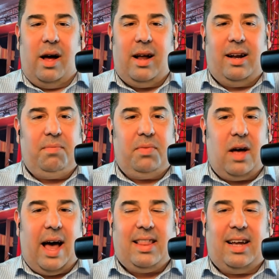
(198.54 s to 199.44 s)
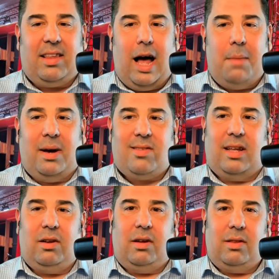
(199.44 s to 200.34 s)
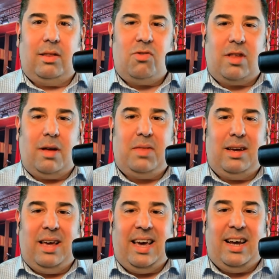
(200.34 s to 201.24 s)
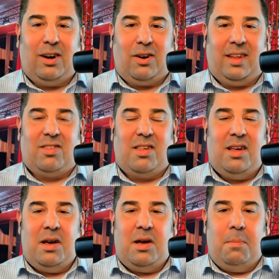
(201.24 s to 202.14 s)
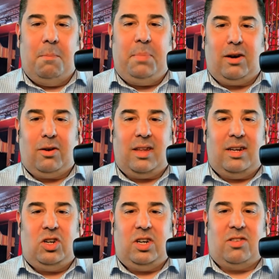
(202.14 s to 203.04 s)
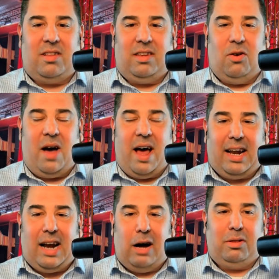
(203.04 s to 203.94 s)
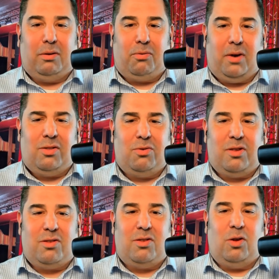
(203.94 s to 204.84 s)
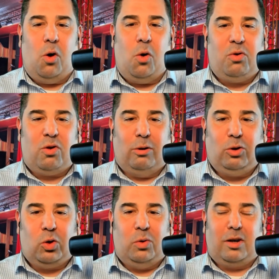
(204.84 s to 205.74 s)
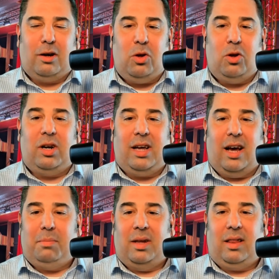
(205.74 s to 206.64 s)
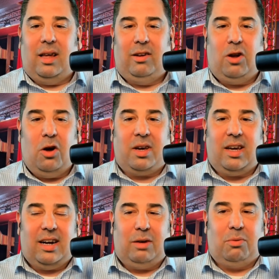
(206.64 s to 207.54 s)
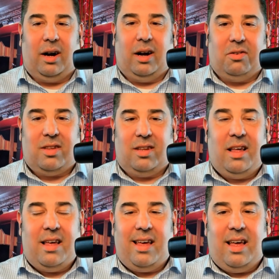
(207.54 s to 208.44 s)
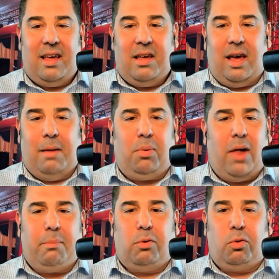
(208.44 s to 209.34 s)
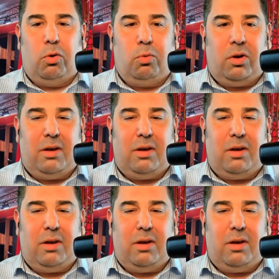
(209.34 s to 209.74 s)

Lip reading: And at that time I said, there's something here that's bigger than just, hanging out with your friends. There's this whole social and community element that you don't get anywhere else. And Blab grew